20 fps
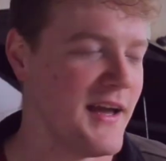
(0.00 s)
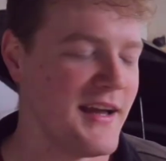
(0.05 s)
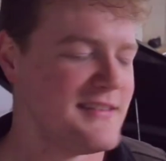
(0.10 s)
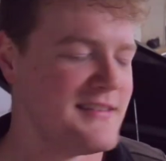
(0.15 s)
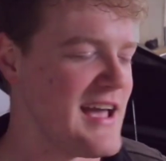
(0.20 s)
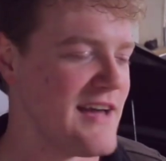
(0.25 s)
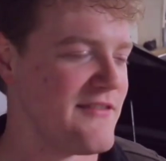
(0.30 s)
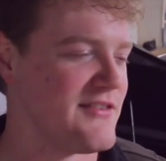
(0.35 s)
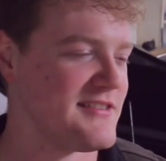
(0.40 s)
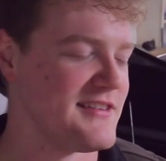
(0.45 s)

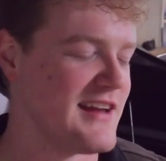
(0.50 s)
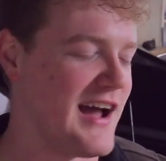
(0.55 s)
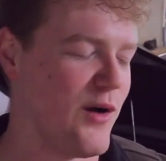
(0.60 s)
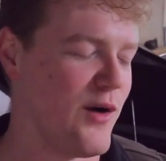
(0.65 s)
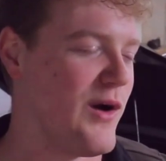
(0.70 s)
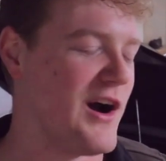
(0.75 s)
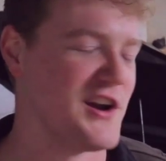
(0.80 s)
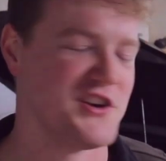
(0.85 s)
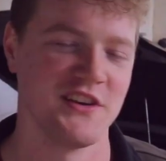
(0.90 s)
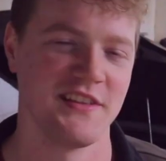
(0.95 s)
David's not
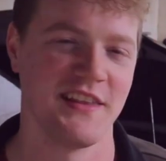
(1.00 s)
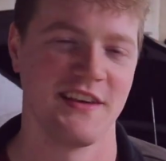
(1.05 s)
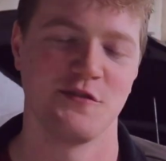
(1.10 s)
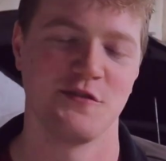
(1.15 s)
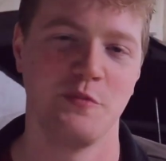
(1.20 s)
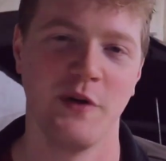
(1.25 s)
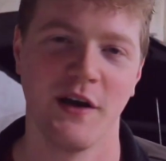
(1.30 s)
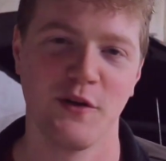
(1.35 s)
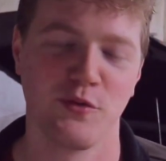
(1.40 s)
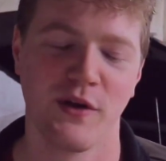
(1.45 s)
watching this,
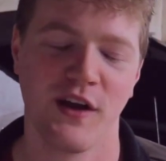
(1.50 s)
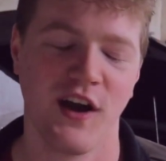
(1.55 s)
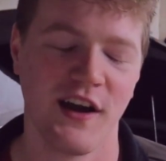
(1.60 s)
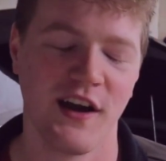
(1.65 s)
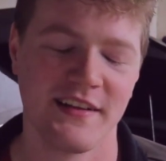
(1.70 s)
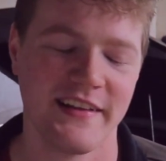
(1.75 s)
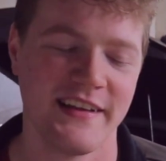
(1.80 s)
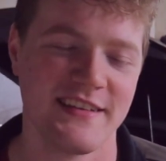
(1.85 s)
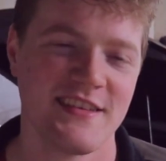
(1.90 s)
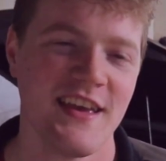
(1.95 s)
but
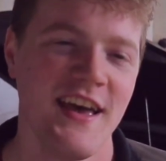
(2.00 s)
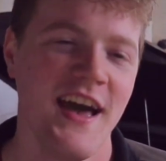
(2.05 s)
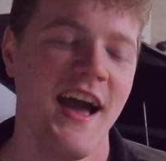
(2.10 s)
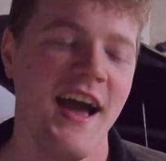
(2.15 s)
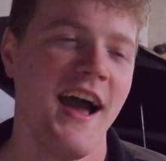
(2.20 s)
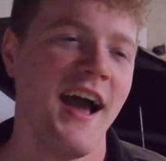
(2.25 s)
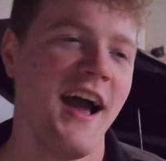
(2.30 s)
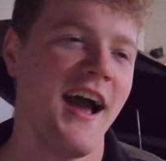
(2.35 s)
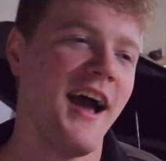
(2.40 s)
regardless,